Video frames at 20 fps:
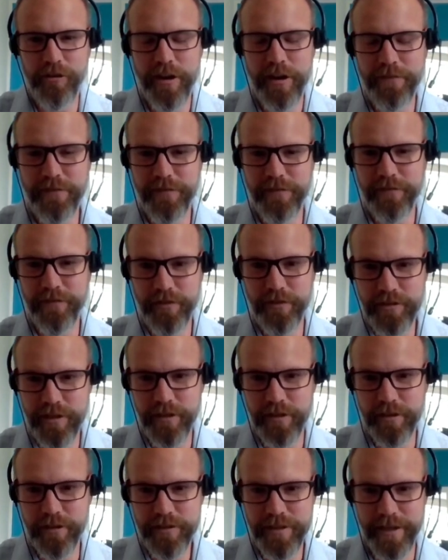the RAF of the
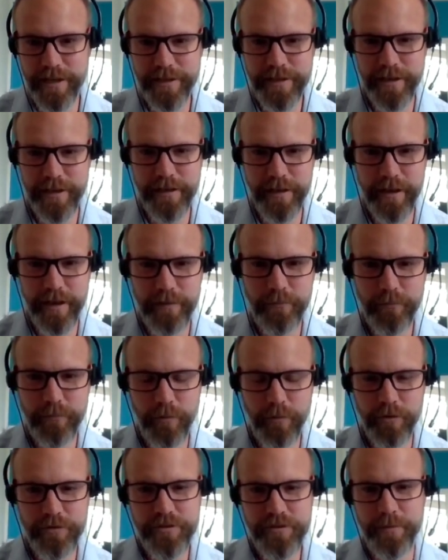future looks like
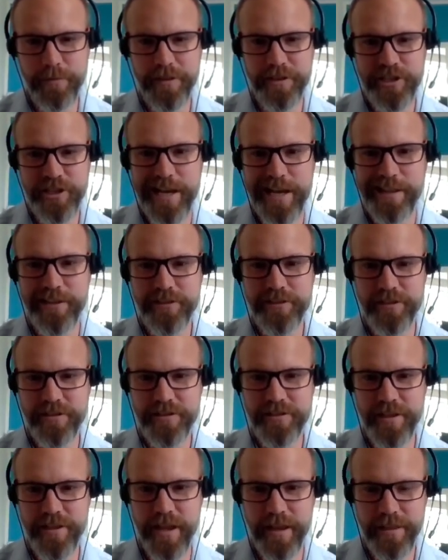and what some of the
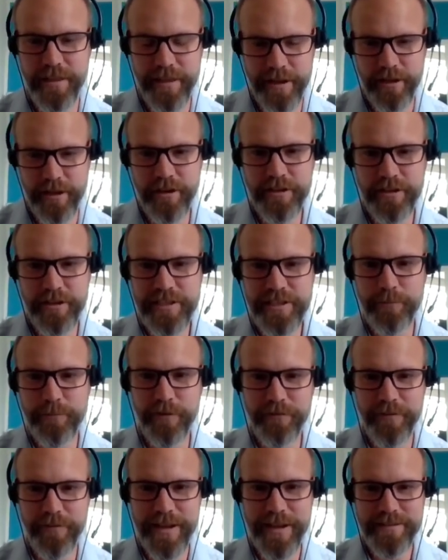challenges that her team
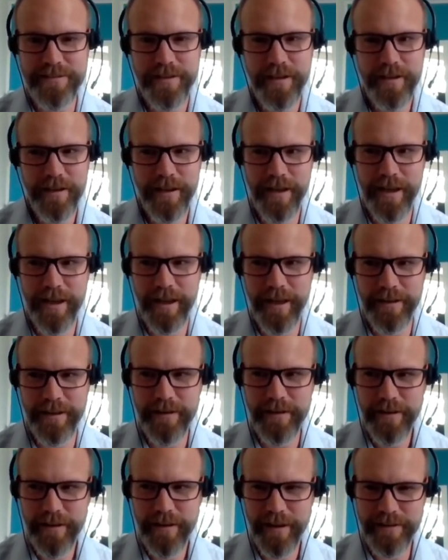will face.
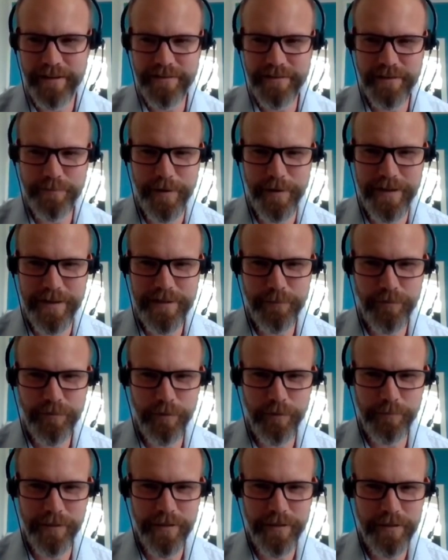And I suspect it
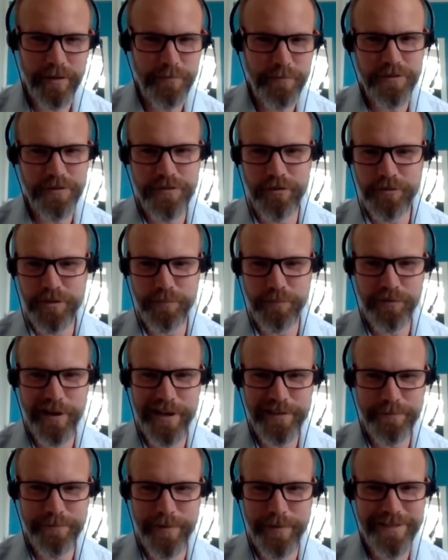probably comes as no
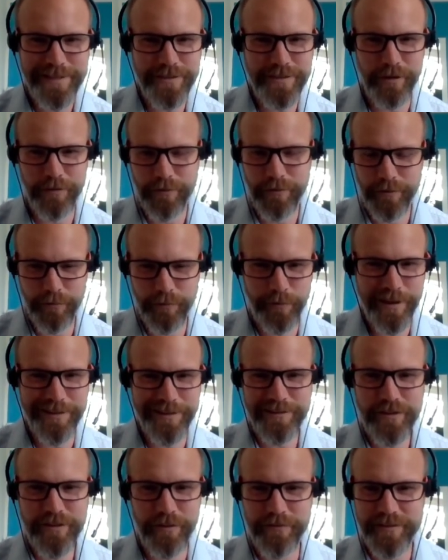surprise based on the way
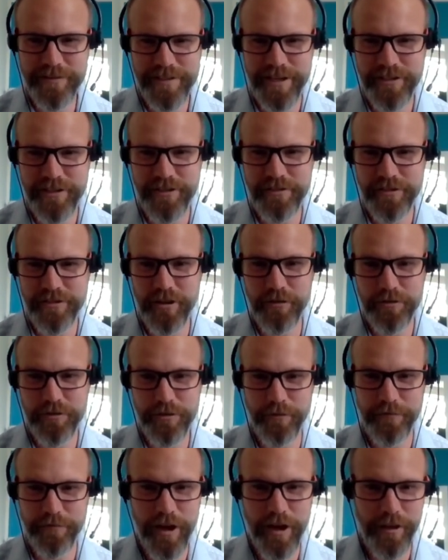this conversation has gone
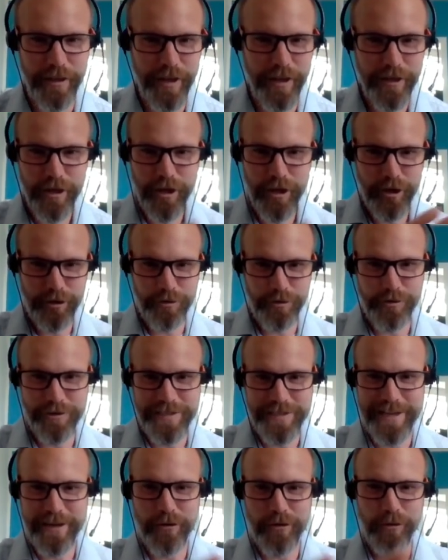so far that you
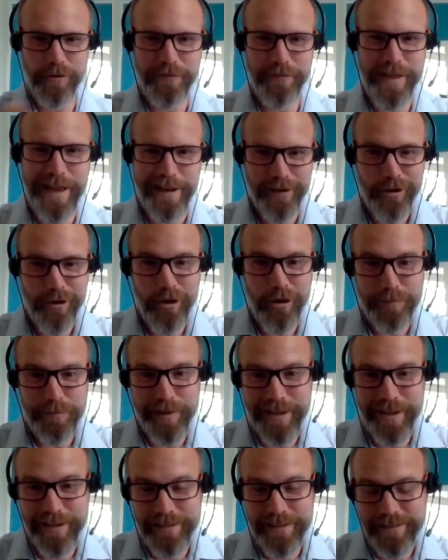could take all of that and
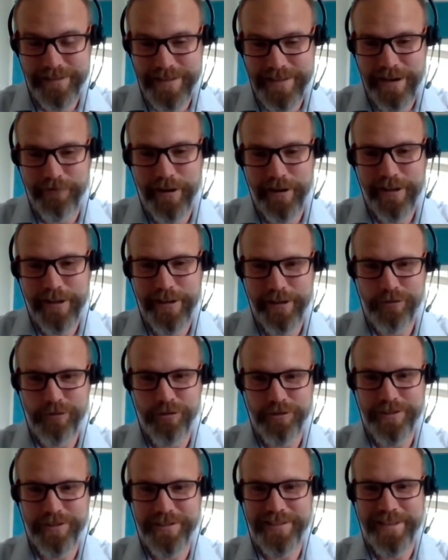copy it directly
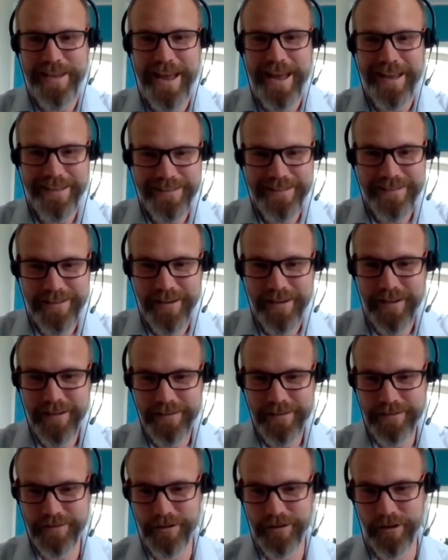across into NATS.
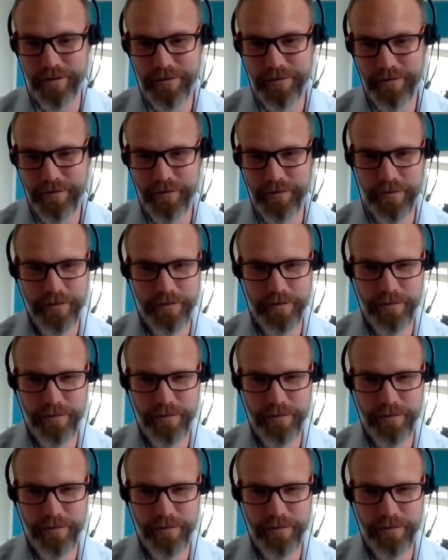So